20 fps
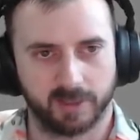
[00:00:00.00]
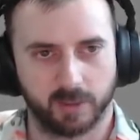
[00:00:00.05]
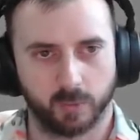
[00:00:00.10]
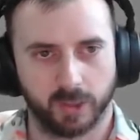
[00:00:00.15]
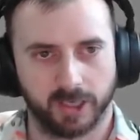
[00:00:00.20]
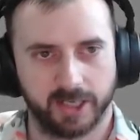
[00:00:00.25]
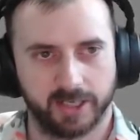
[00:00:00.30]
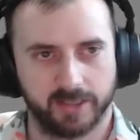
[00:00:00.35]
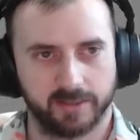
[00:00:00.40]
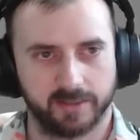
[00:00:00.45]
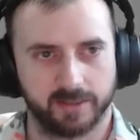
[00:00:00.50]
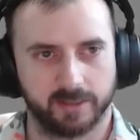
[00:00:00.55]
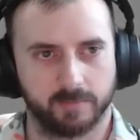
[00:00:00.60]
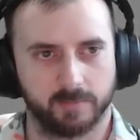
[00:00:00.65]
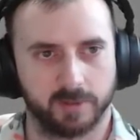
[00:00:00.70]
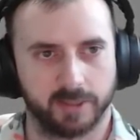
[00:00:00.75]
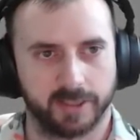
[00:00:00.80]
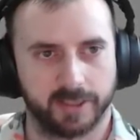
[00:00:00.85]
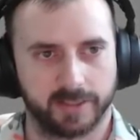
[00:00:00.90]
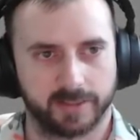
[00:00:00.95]
white and
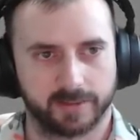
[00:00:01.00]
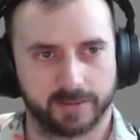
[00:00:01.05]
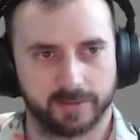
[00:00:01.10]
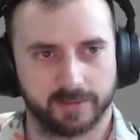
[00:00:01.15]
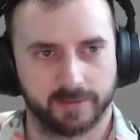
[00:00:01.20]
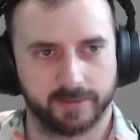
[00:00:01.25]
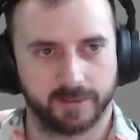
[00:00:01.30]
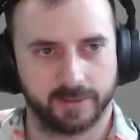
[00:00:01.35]
black